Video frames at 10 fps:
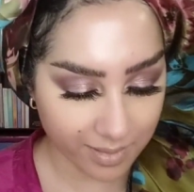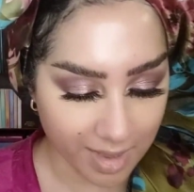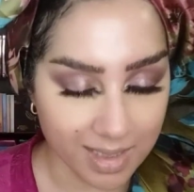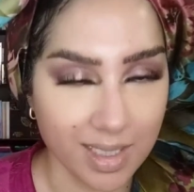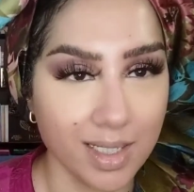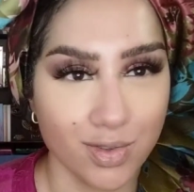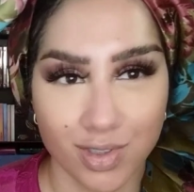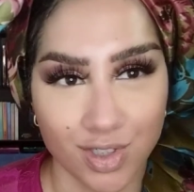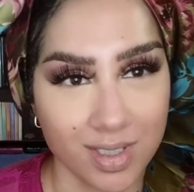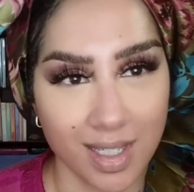it's easier to
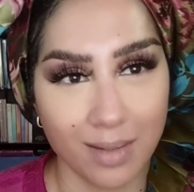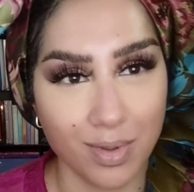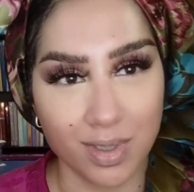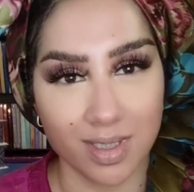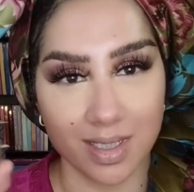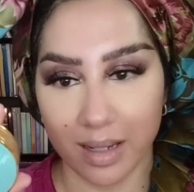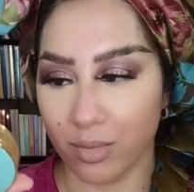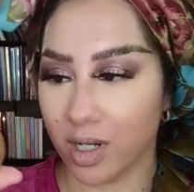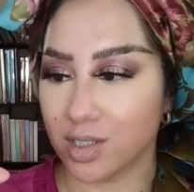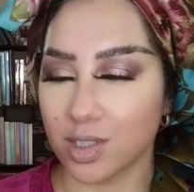just keep using the same
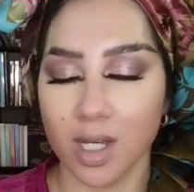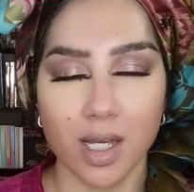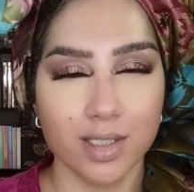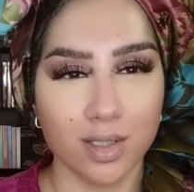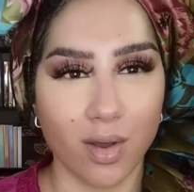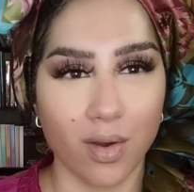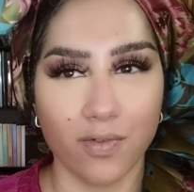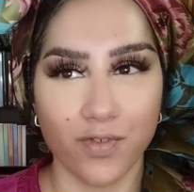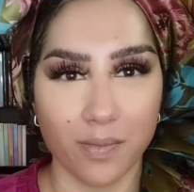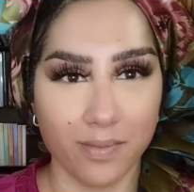brush. So
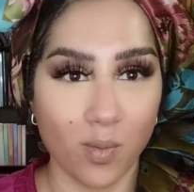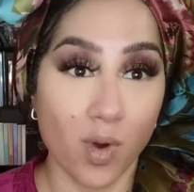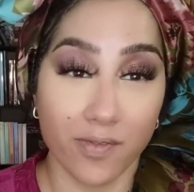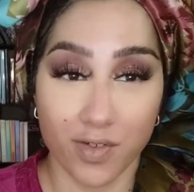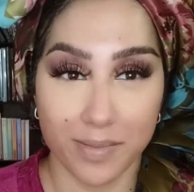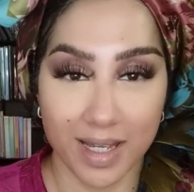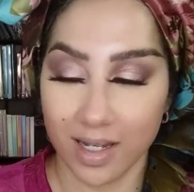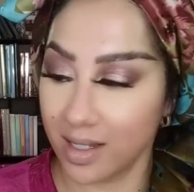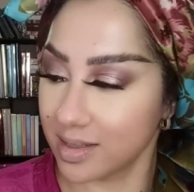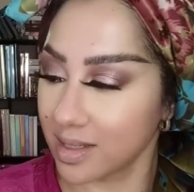for me it
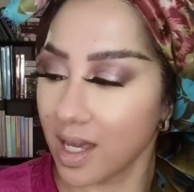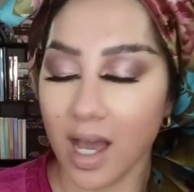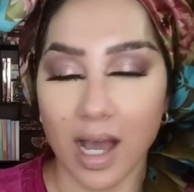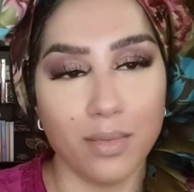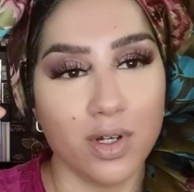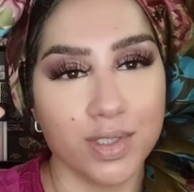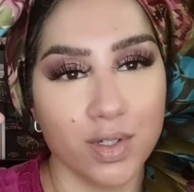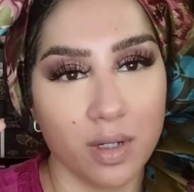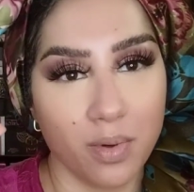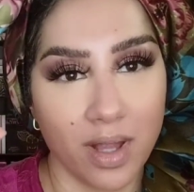is. I'm also
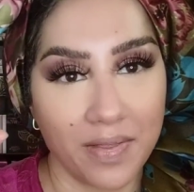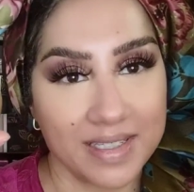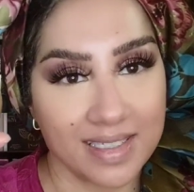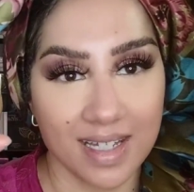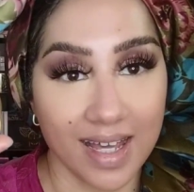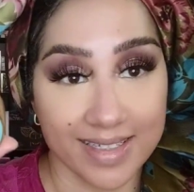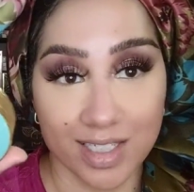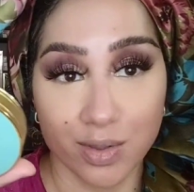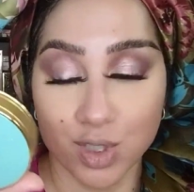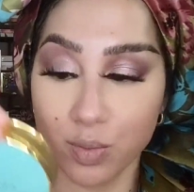going to pull out this Neglected
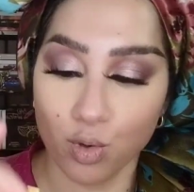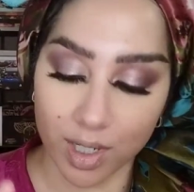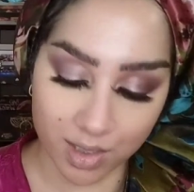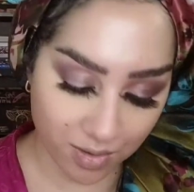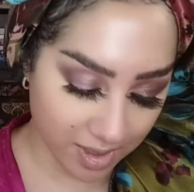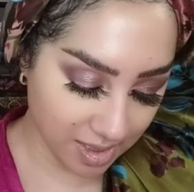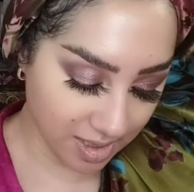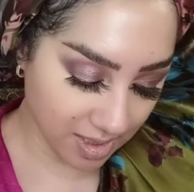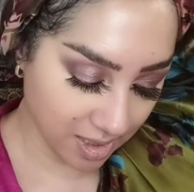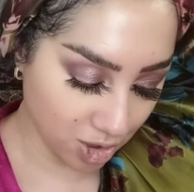Gucci bronzer. This
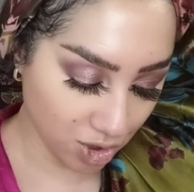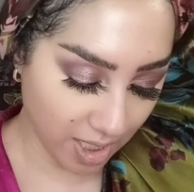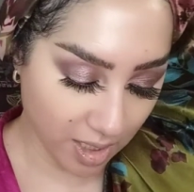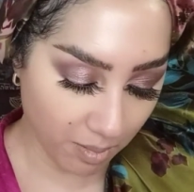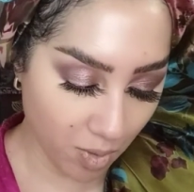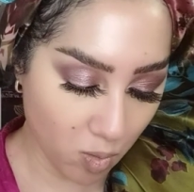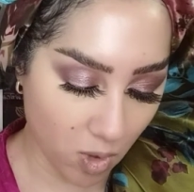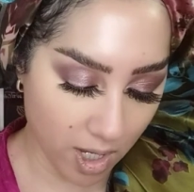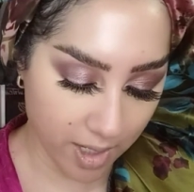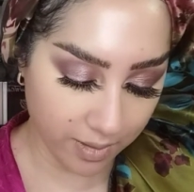is in the shade number
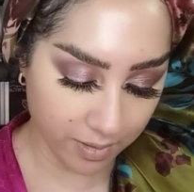1.